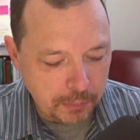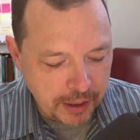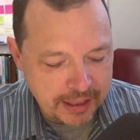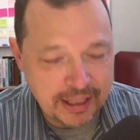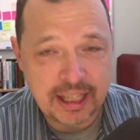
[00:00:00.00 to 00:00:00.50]

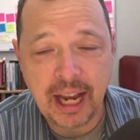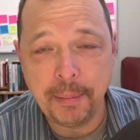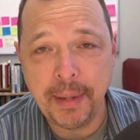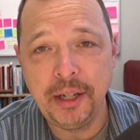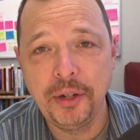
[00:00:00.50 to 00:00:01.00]
But
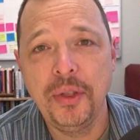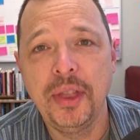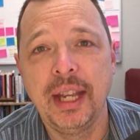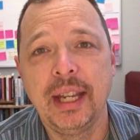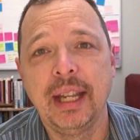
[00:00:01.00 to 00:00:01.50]
segment your
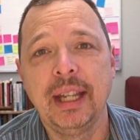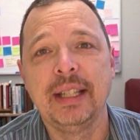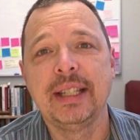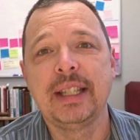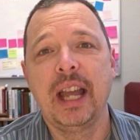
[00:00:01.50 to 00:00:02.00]
thinking
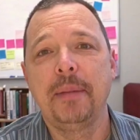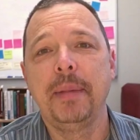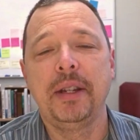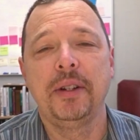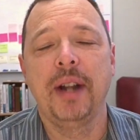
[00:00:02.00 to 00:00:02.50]
and
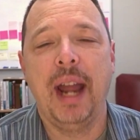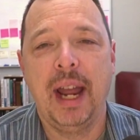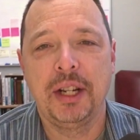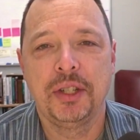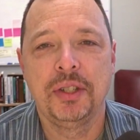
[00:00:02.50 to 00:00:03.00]
segment your
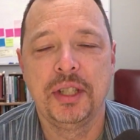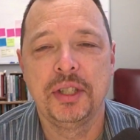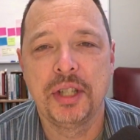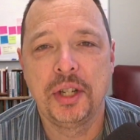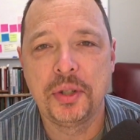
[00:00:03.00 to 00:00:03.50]
actions
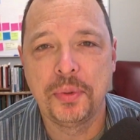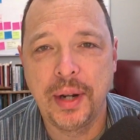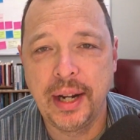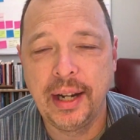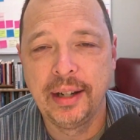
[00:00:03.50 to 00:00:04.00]
in such a
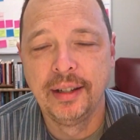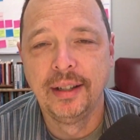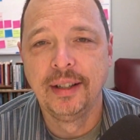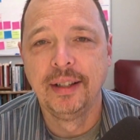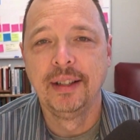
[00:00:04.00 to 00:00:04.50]
way
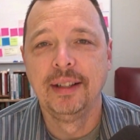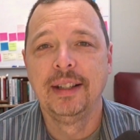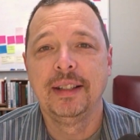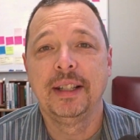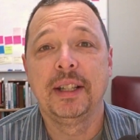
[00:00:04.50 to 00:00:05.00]

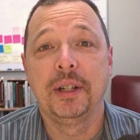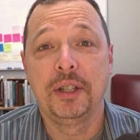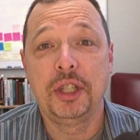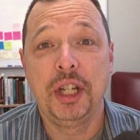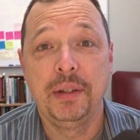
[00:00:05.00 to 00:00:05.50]
that they're
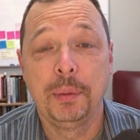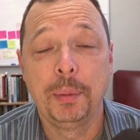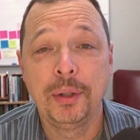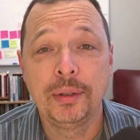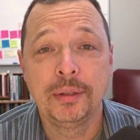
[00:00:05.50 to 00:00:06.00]

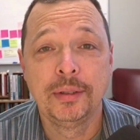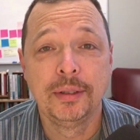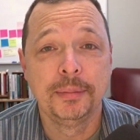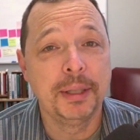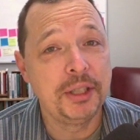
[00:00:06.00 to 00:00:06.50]
achievable
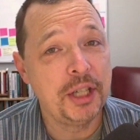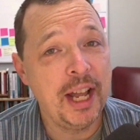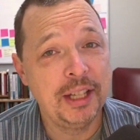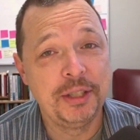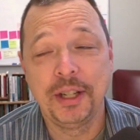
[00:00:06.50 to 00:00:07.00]
but
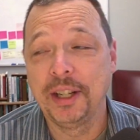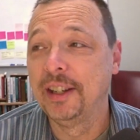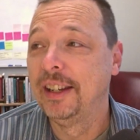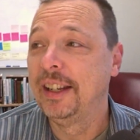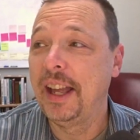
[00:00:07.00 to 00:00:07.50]

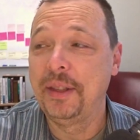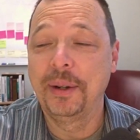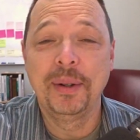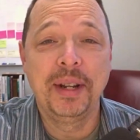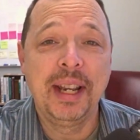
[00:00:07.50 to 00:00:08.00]
challenging, and
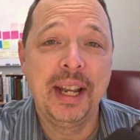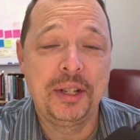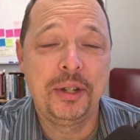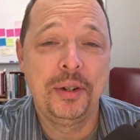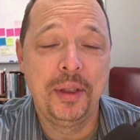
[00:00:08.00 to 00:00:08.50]
they're going to
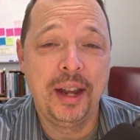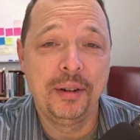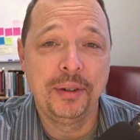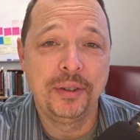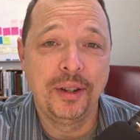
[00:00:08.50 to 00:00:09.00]
get you to
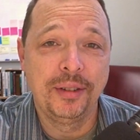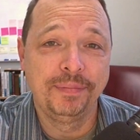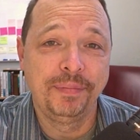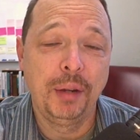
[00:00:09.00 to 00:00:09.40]
that result.